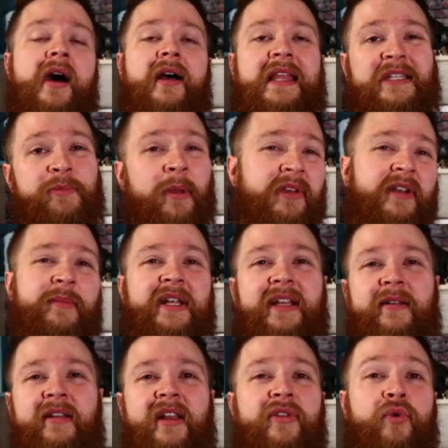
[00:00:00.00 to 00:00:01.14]
Uh, that's probably gonna be
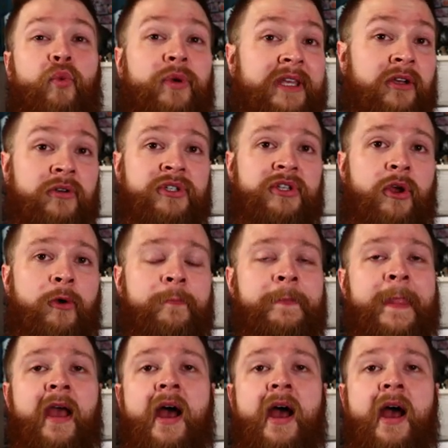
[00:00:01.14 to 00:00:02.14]
in another week or so.